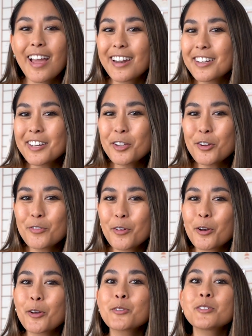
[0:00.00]
Editing your
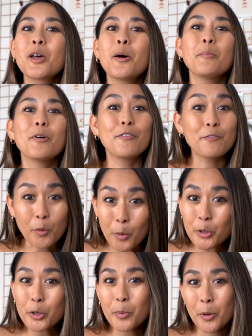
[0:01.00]
photos
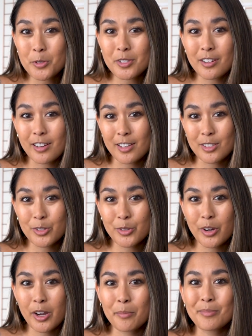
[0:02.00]
before you post on
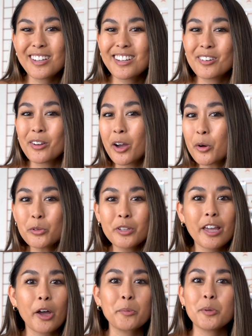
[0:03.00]
Instagram can not
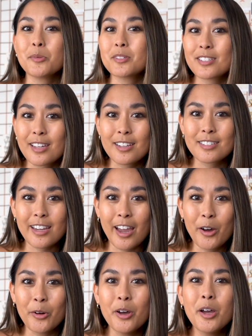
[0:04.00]
only help you stand
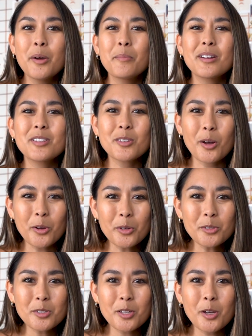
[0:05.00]
out, but it's
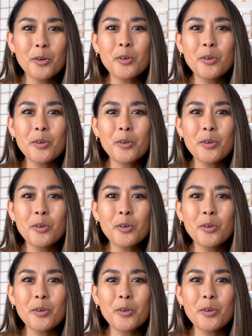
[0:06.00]
also